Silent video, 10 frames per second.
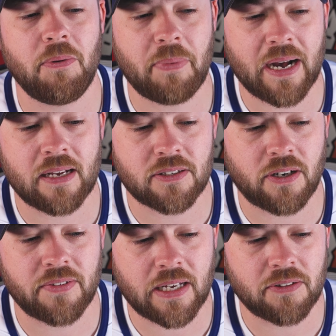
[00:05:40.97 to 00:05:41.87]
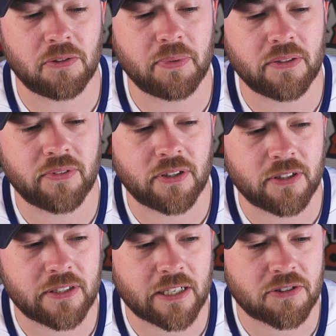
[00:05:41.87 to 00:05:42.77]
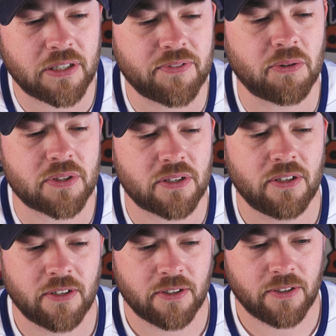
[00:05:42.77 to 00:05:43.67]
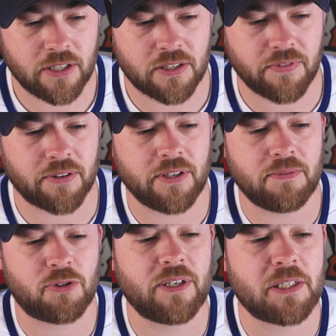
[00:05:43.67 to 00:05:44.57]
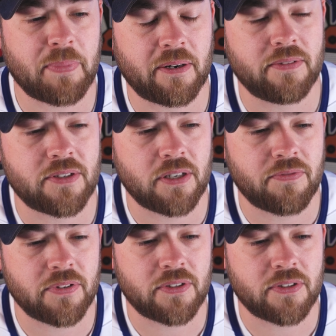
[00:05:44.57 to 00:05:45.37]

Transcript: pass on that little bit of a texture, even though it's very transparent and stuff.